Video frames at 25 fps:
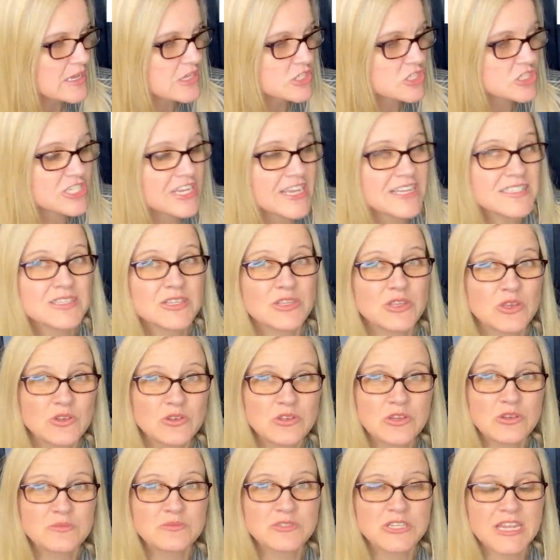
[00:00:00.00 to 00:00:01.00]
She has a
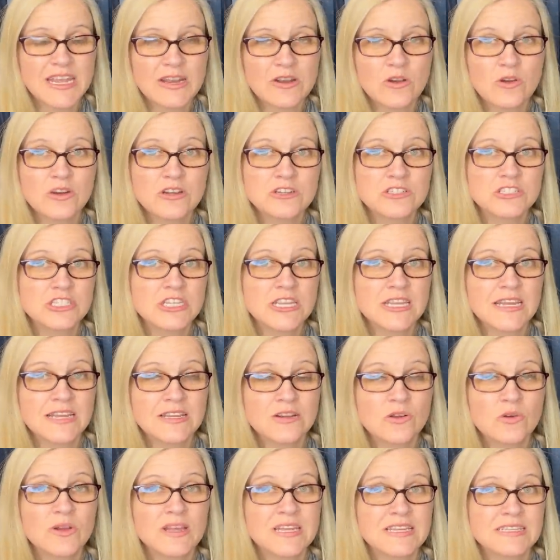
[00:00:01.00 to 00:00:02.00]
YouTube channel. Her
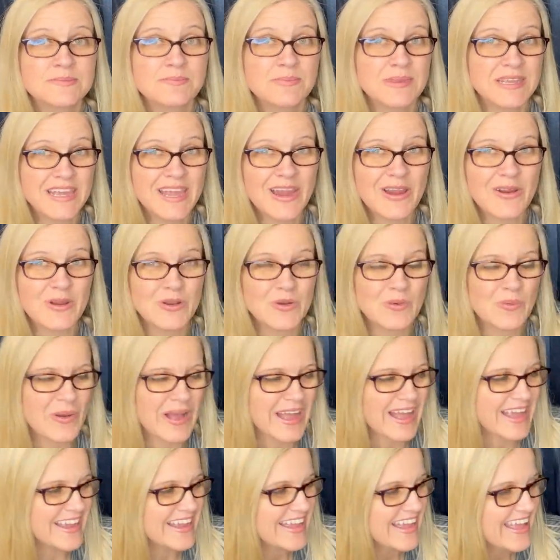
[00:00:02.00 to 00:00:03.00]
channel is Be Carried
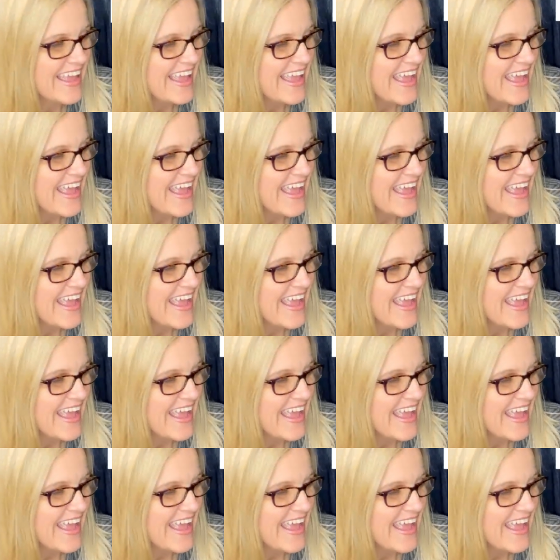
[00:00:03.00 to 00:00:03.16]
Away.